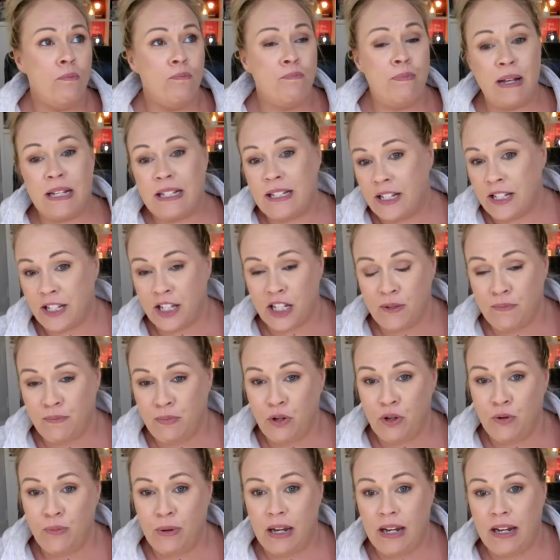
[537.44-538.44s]
business is
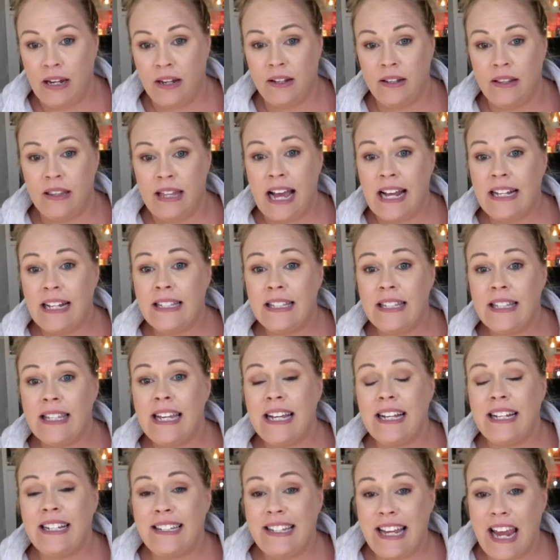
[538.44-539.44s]
booming. That's the
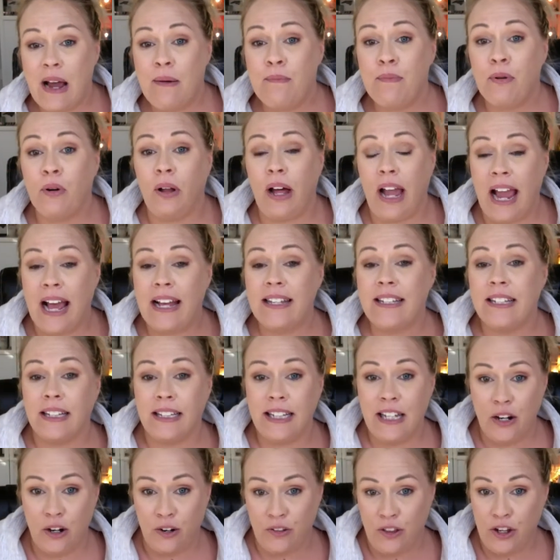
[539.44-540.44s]
example as a
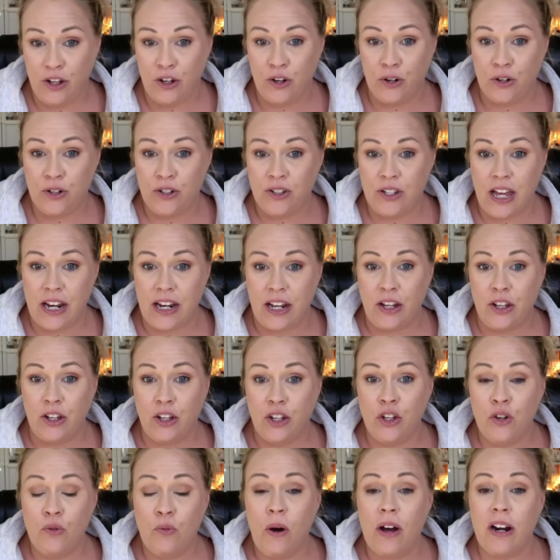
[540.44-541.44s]
leader that you're setting.
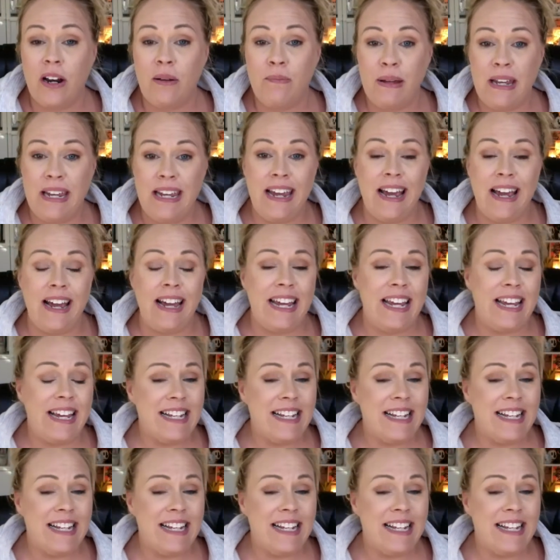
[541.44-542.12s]
You want to be a